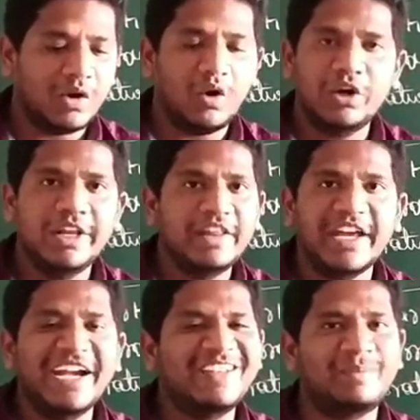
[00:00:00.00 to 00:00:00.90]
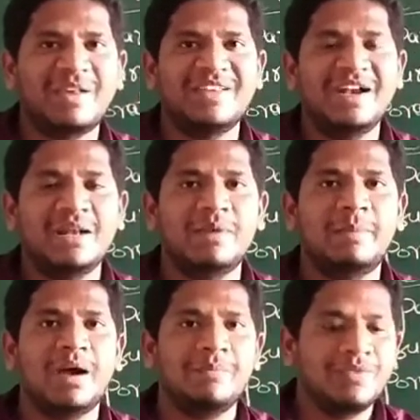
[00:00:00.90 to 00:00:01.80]
Already the heat is present in my
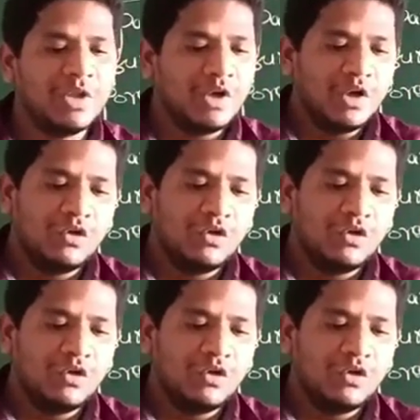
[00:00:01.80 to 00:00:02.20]
palm.